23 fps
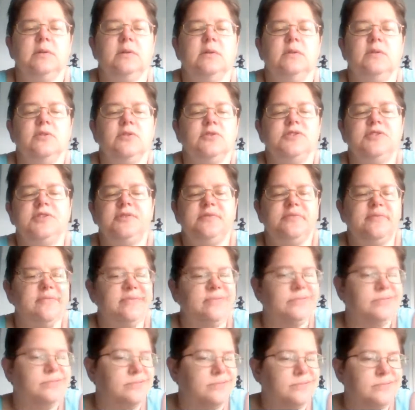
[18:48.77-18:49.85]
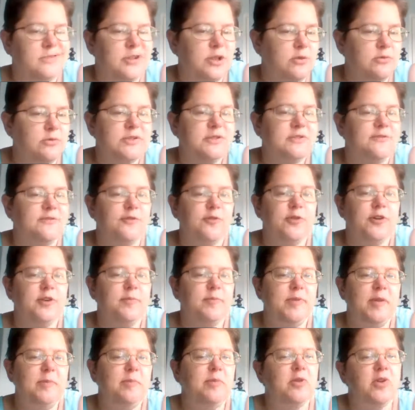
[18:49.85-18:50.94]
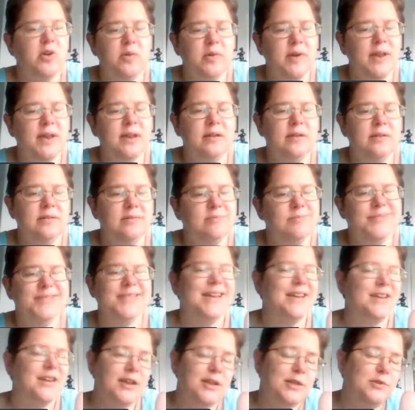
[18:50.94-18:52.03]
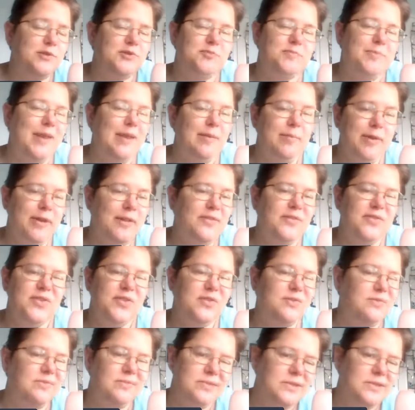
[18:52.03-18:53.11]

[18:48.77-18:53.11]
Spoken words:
There's close to 40 people going, but that includes babies, so